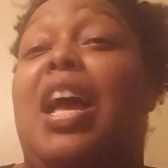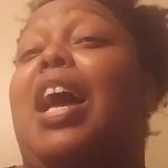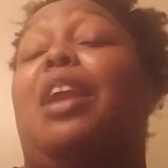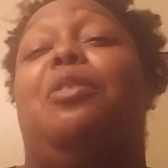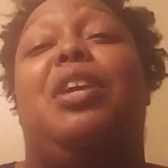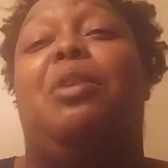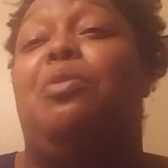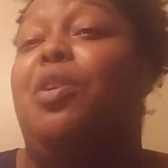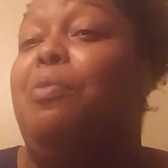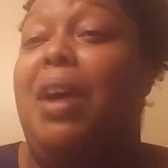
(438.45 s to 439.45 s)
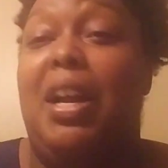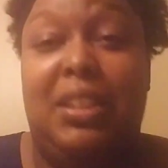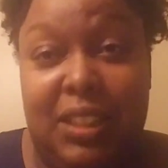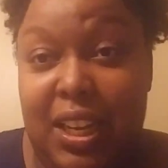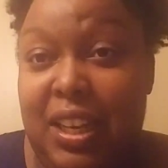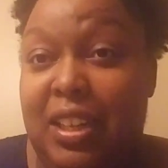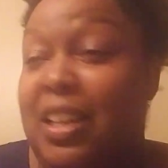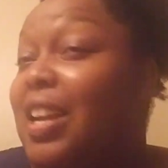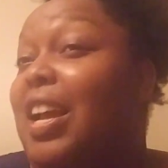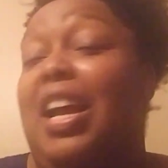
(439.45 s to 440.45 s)
I don't care what nobody say.
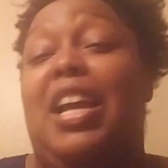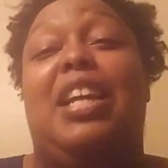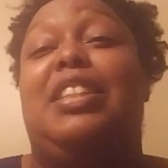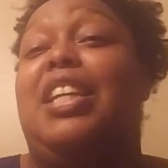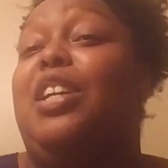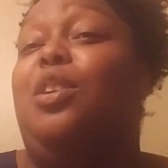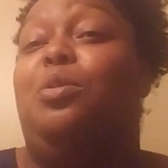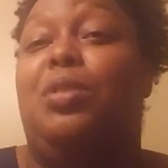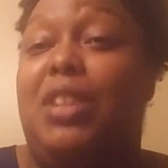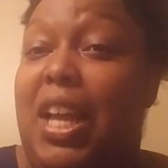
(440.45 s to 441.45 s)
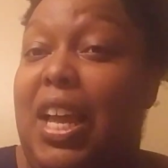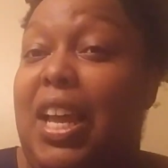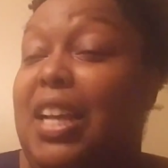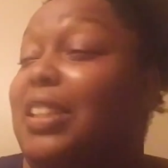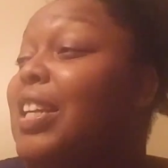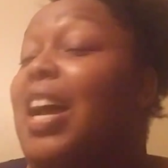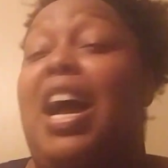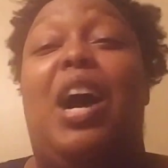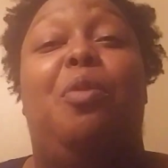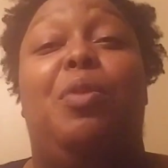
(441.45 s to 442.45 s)
I ain't taking no sides.
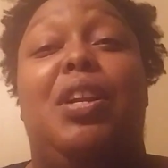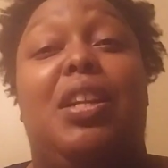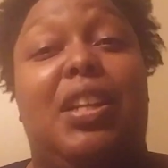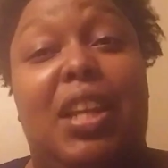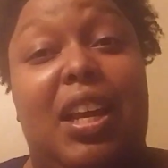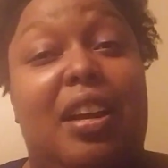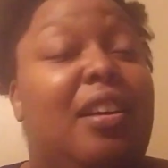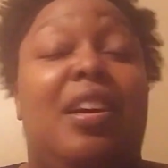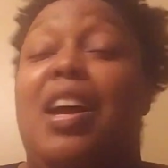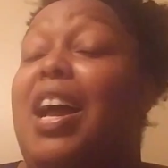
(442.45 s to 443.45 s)
I wasn't there.